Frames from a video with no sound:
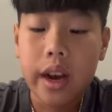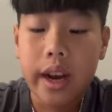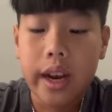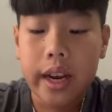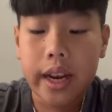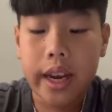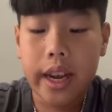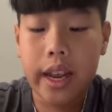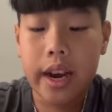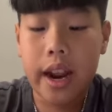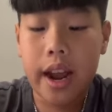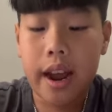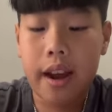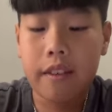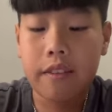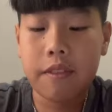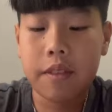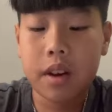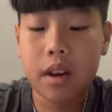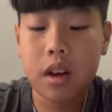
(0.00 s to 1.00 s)
can
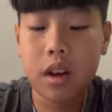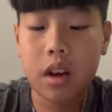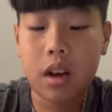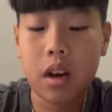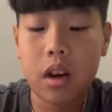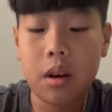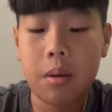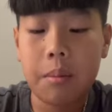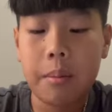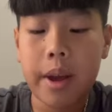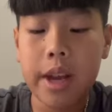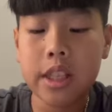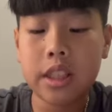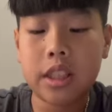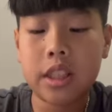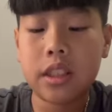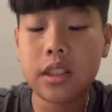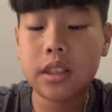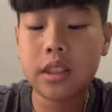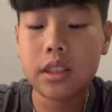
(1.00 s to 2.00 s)
have a
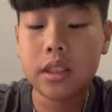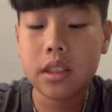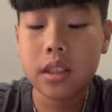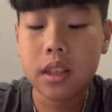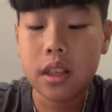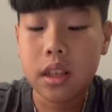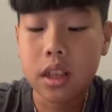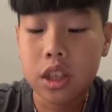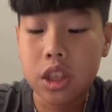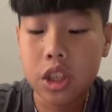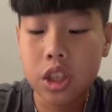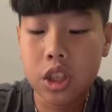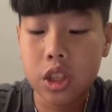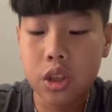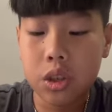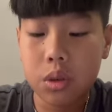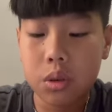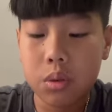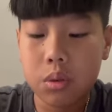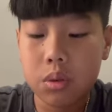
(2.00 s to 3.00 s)
magic
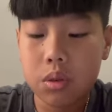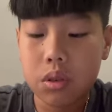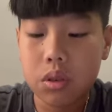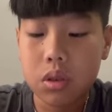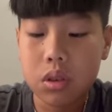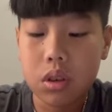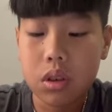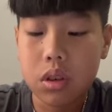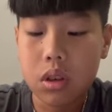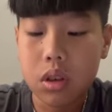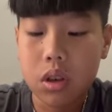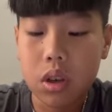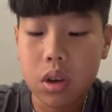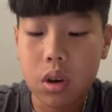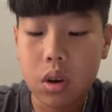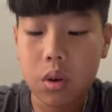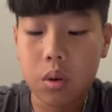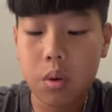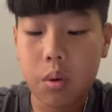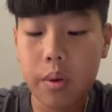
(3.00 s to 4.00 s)
too.
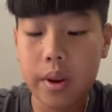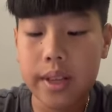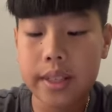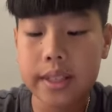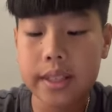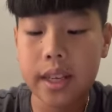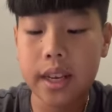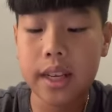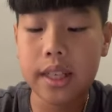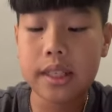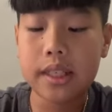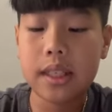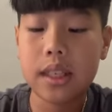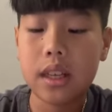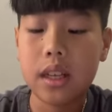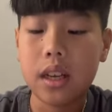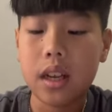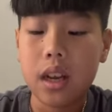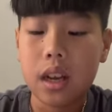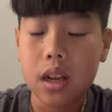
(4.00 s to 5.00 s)
We say
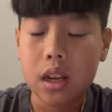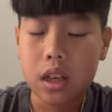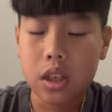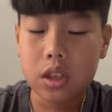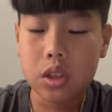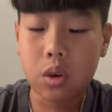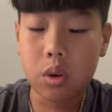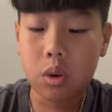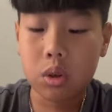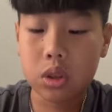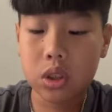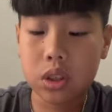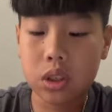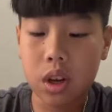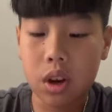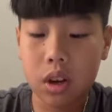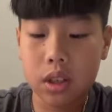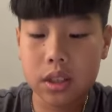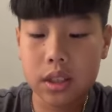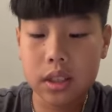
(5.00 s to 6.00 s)
your
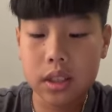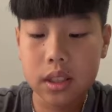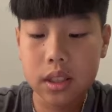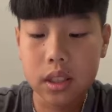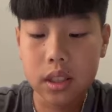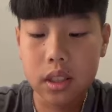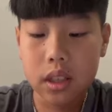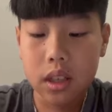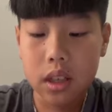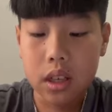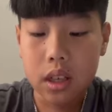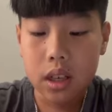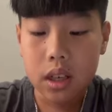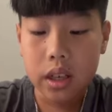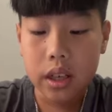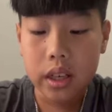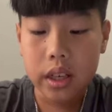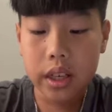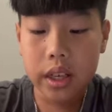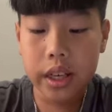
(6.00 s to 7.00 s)
socks
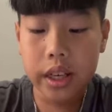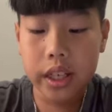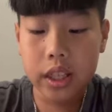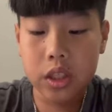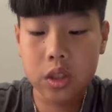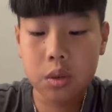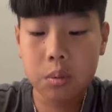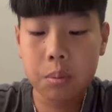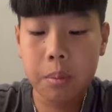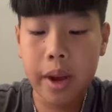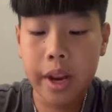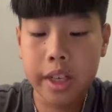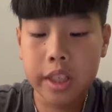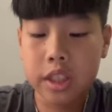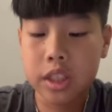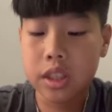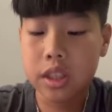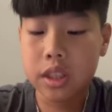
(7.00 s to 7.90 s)
need to match.